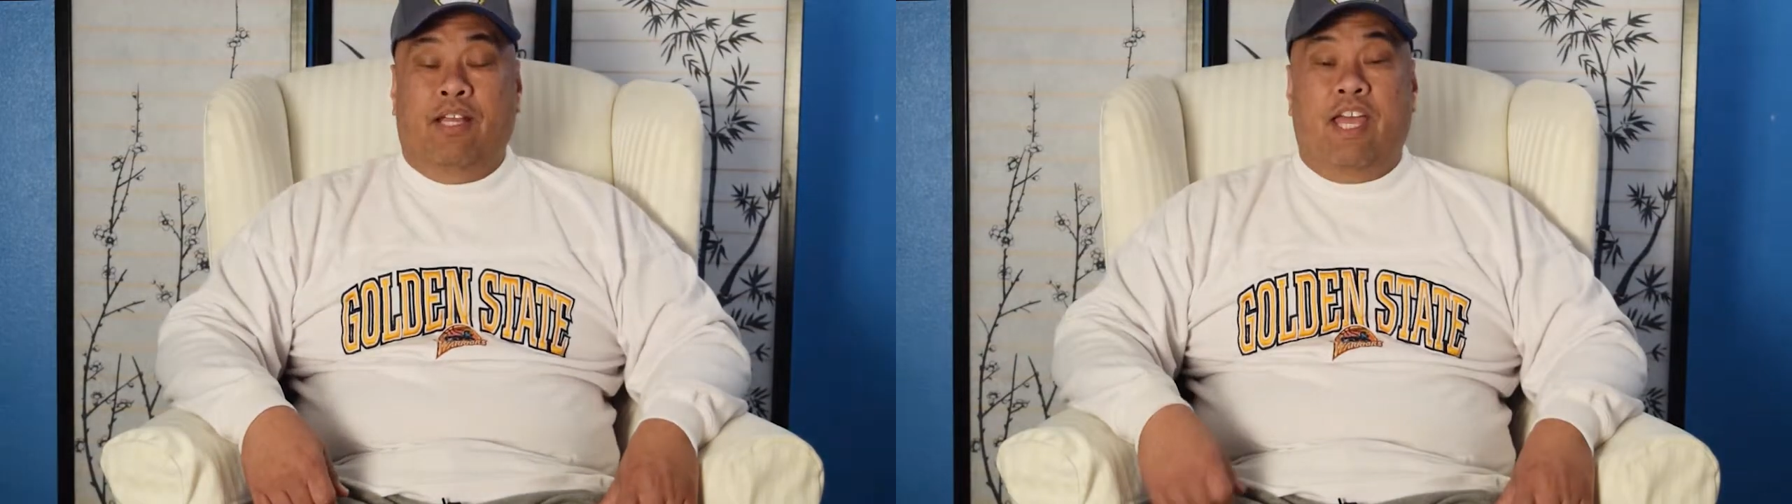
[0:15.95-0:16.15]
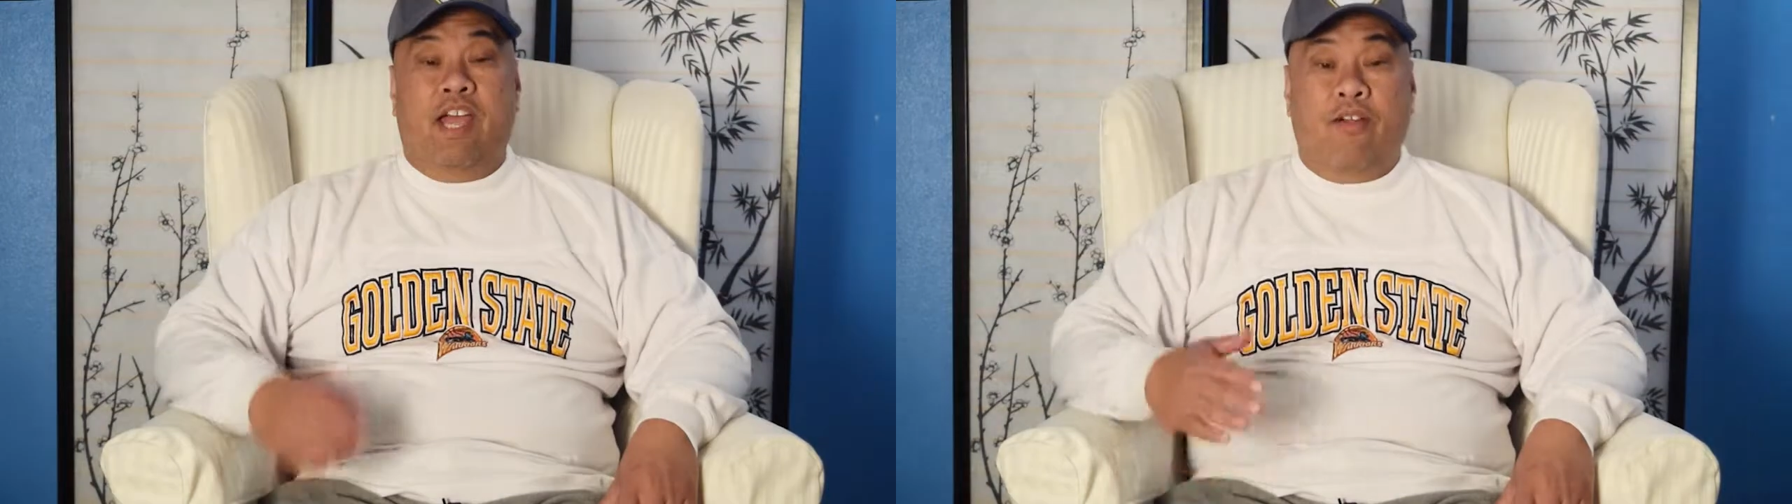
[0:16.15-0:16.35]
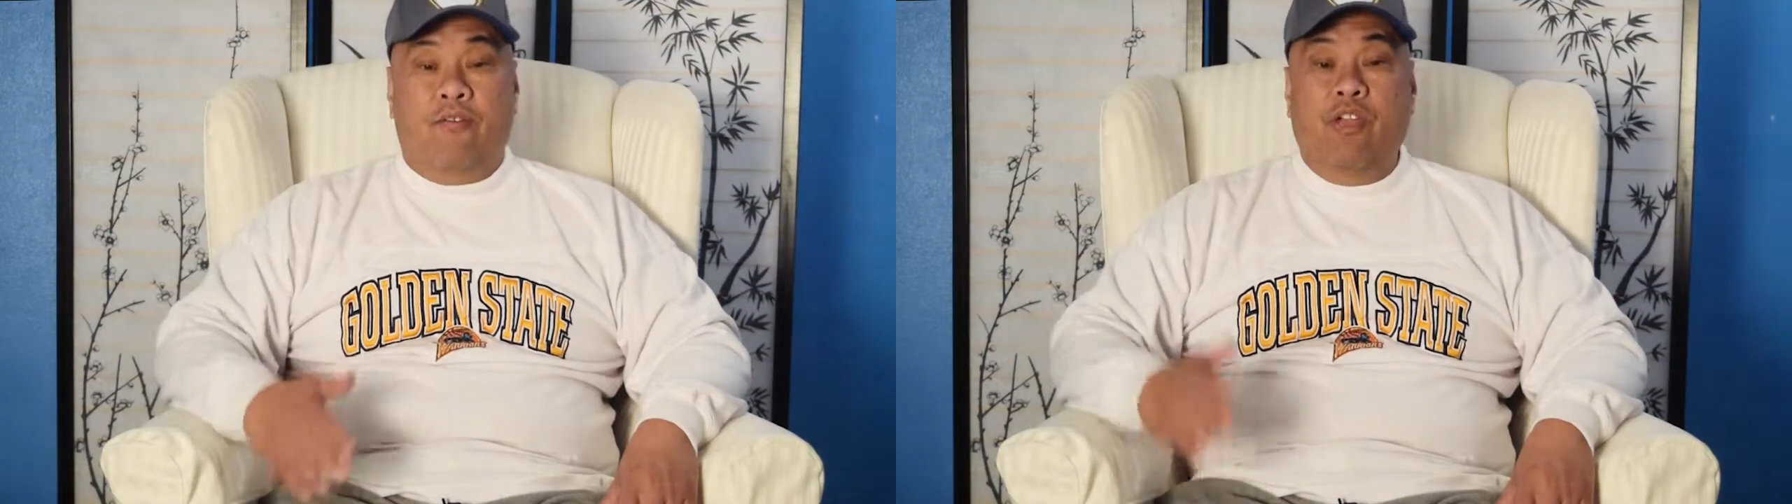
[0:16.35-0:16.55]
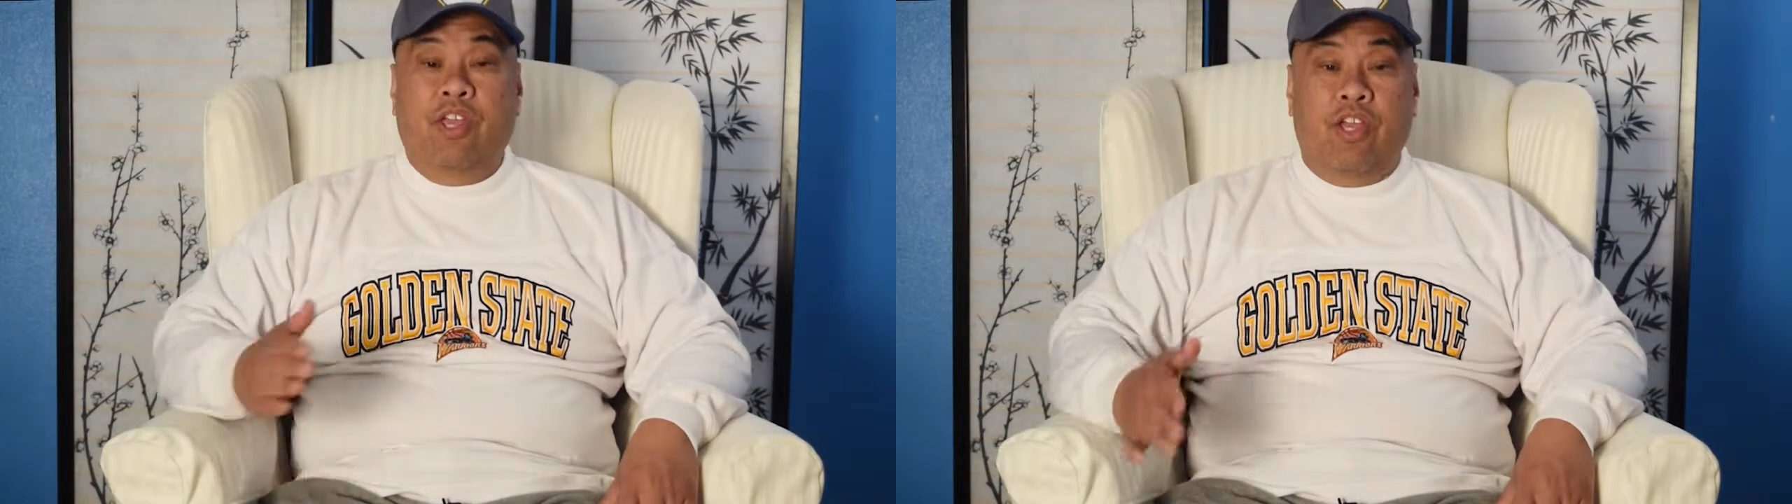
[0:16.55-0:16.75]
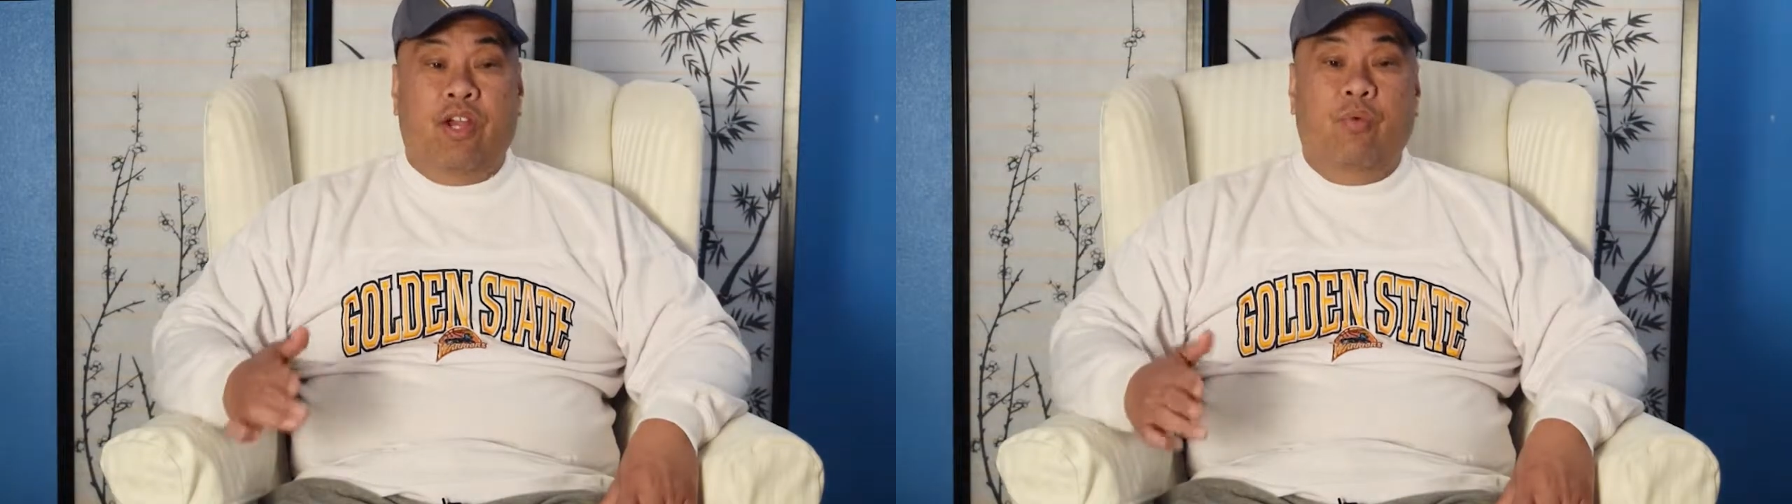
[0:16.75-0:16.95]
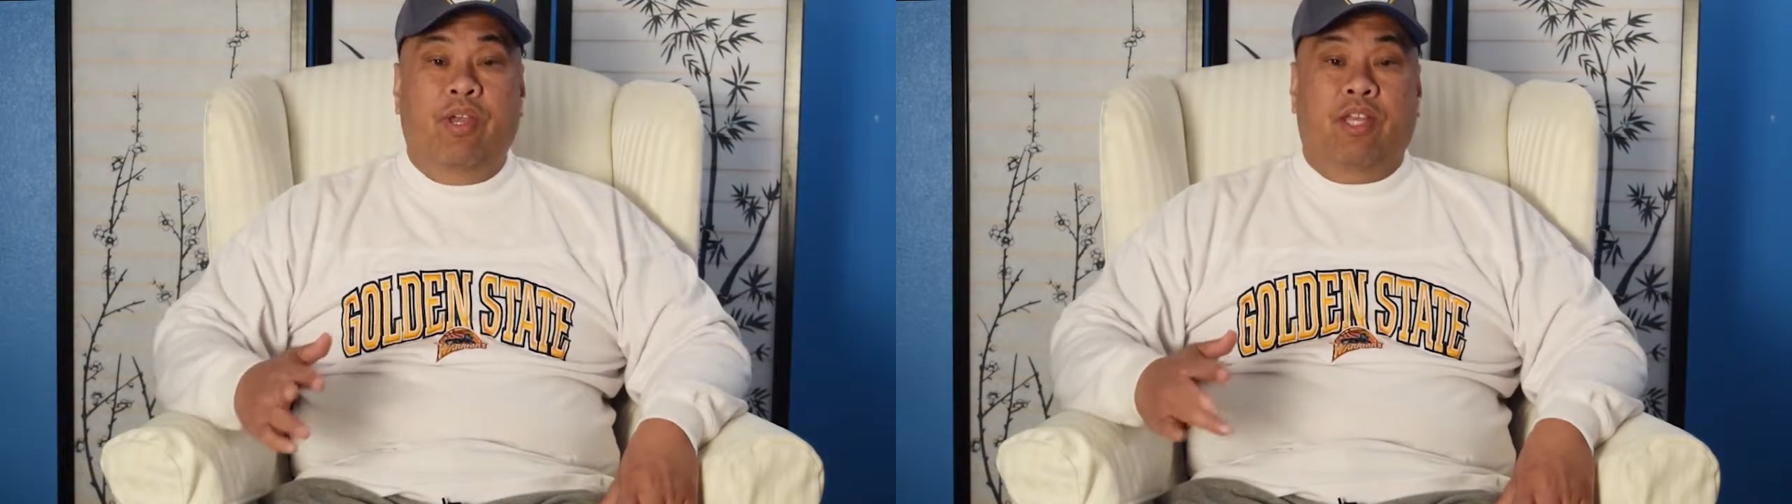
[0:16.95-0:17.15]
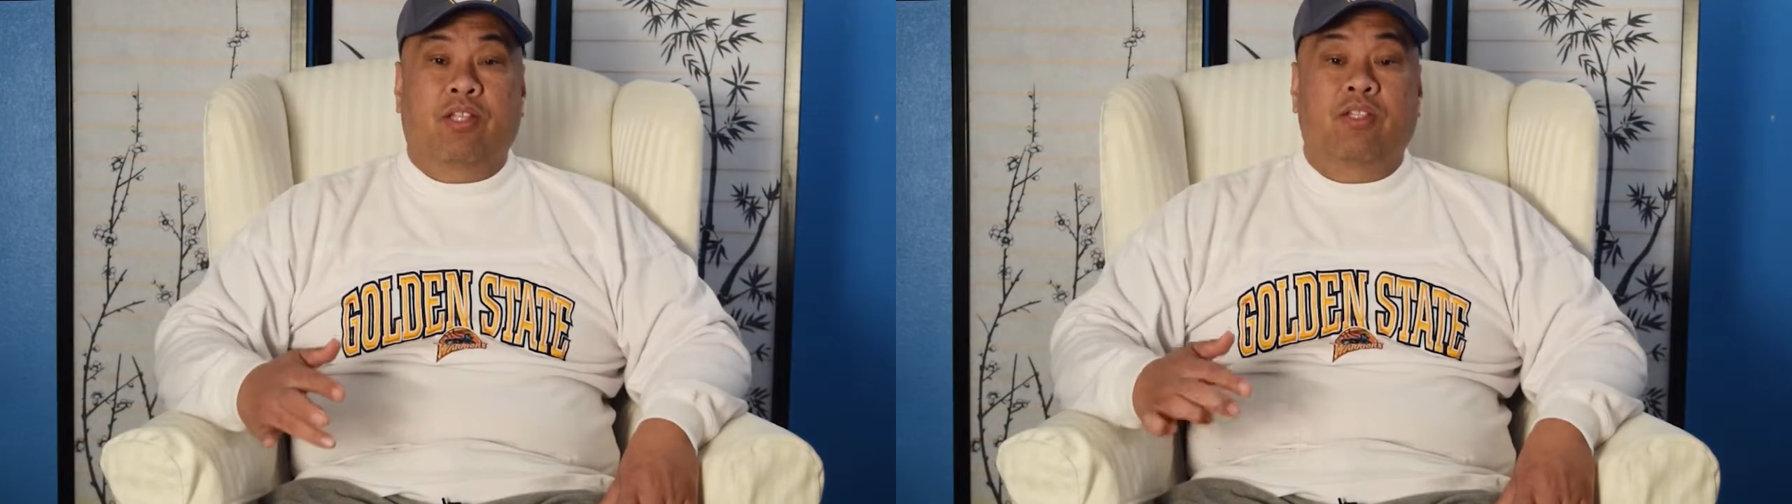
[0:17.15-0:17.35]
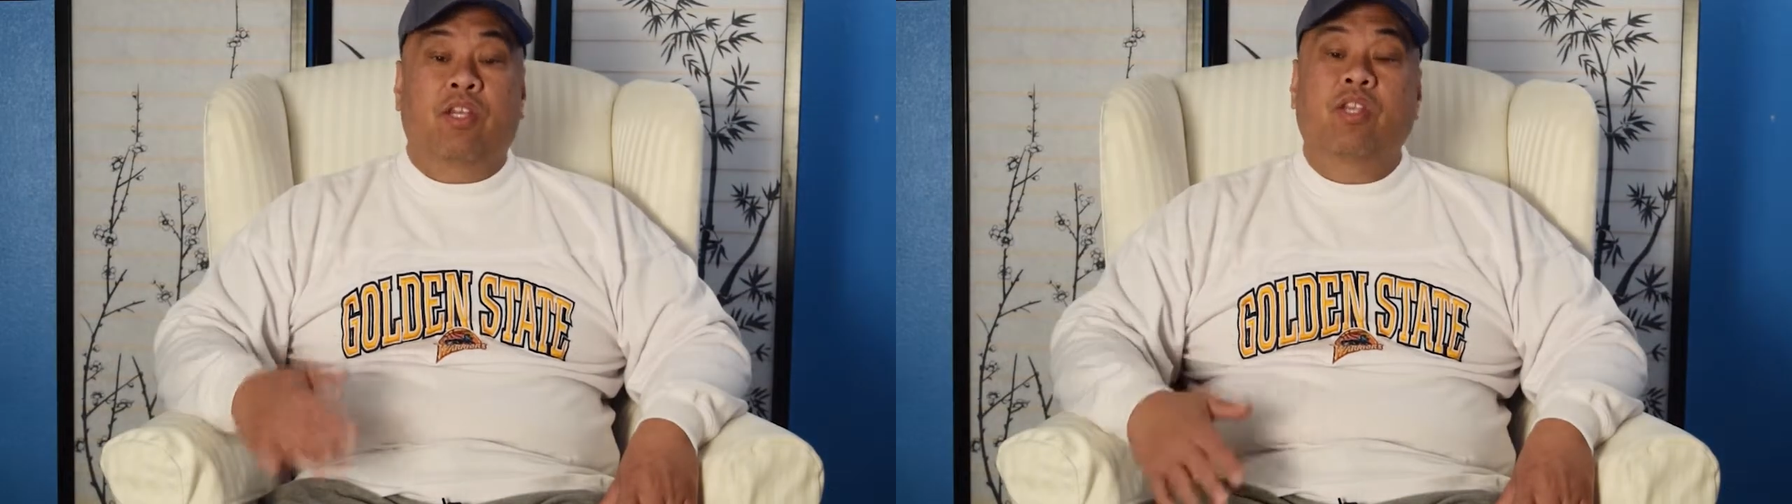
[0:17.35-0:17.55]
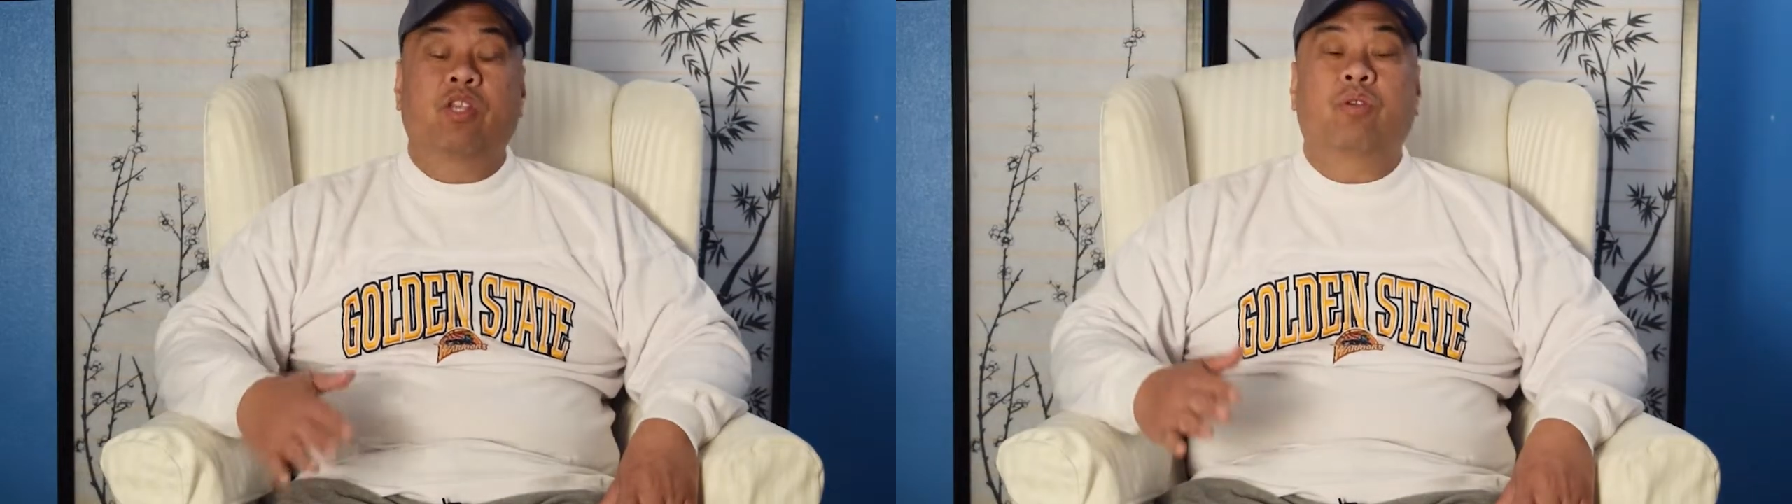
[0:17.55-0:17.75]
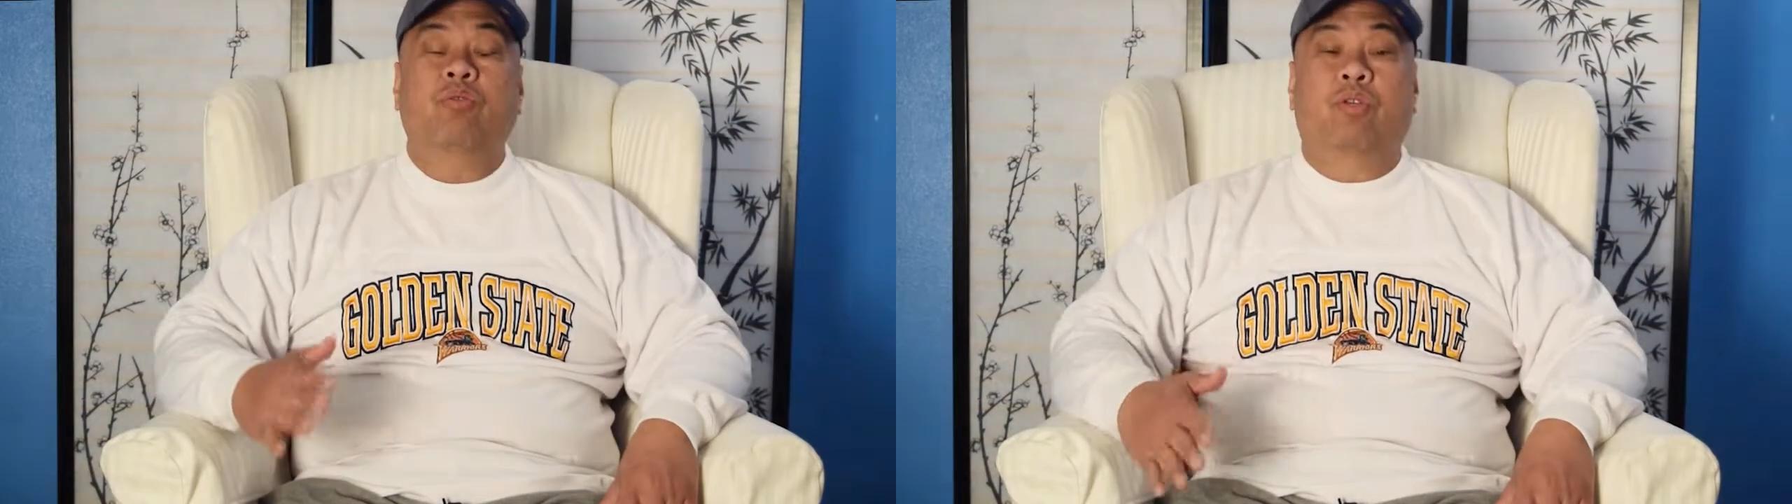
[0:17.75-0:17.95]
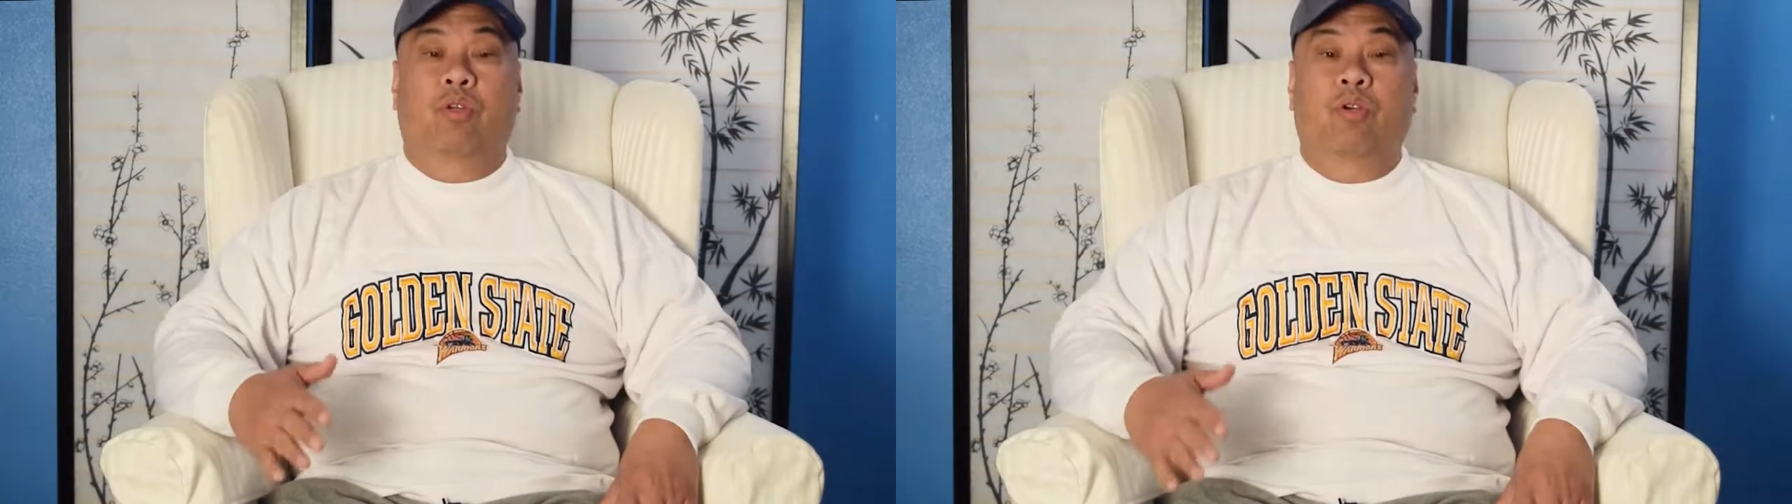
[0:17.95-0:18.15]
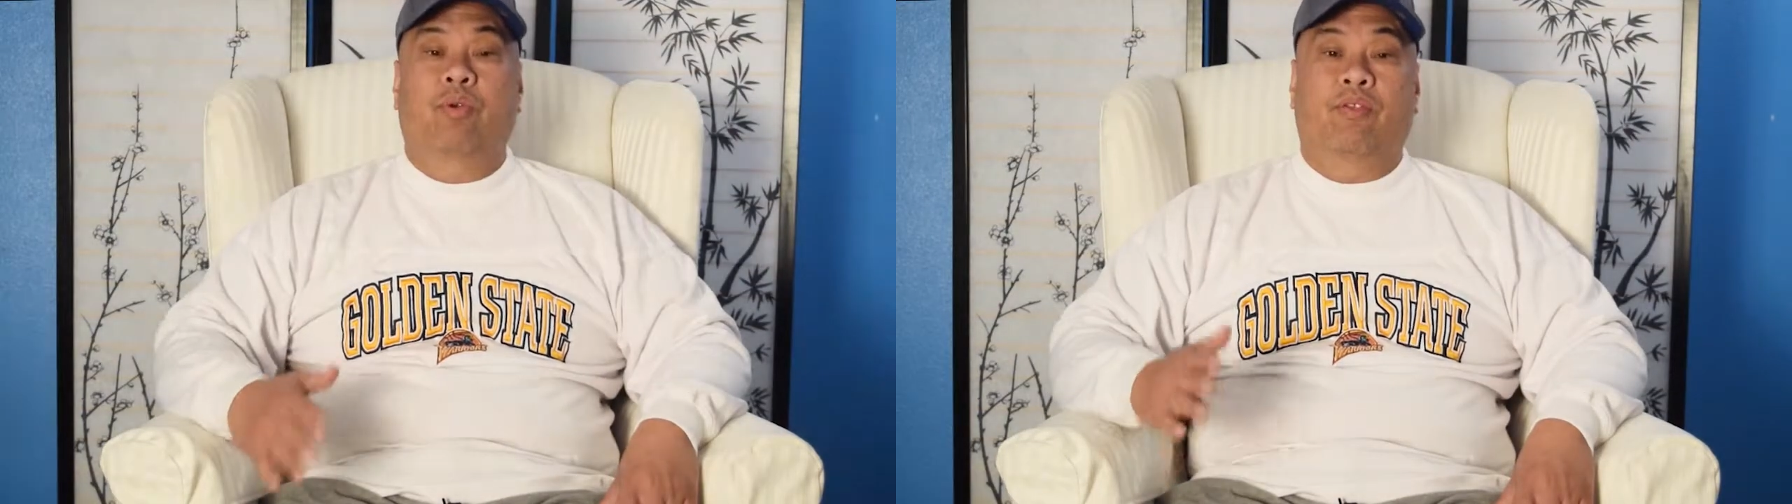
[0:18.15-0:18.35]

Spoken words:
Every year we continue to